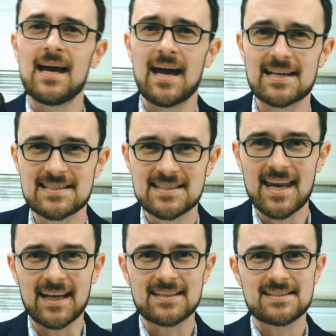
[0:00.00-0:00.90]

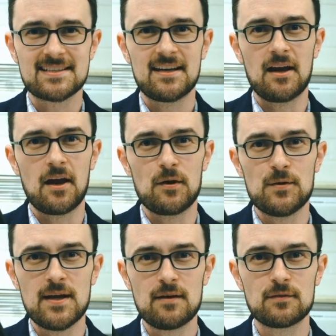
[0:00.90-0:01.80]
Aesthetics are
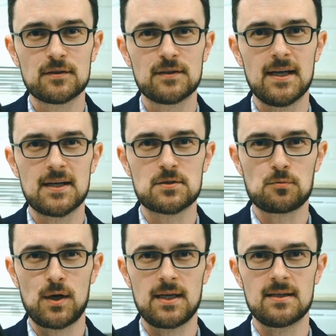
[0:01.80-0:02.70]
never
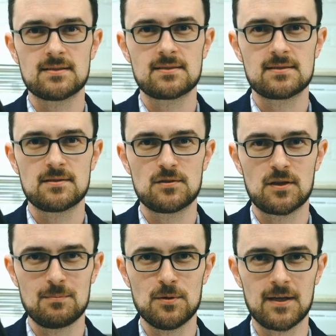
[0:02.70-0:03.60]
extraneous to
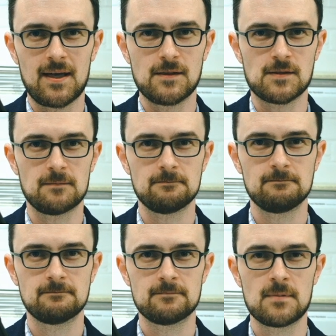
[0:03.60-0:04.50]
communication.
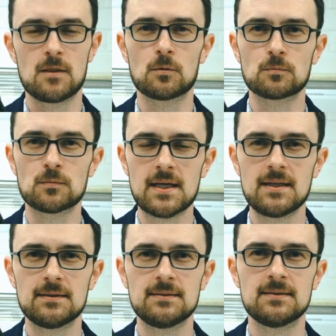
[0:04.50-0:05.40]
The
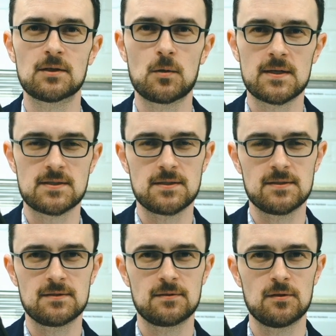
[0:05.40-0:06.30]
real
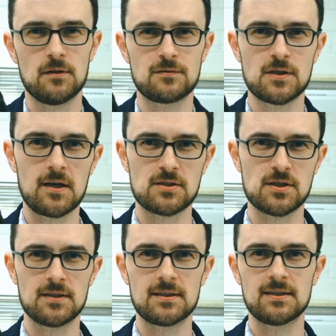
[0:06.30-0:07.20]
question of chart
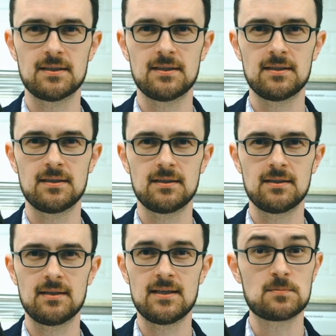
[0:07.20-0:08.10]
junk
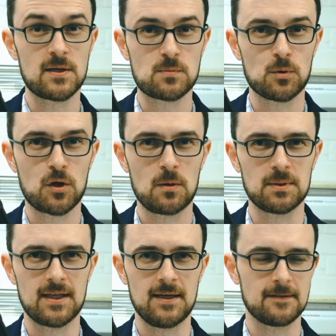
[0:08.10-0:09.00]
is much more
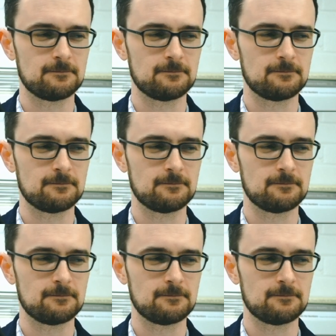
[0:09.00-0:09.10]
complicated.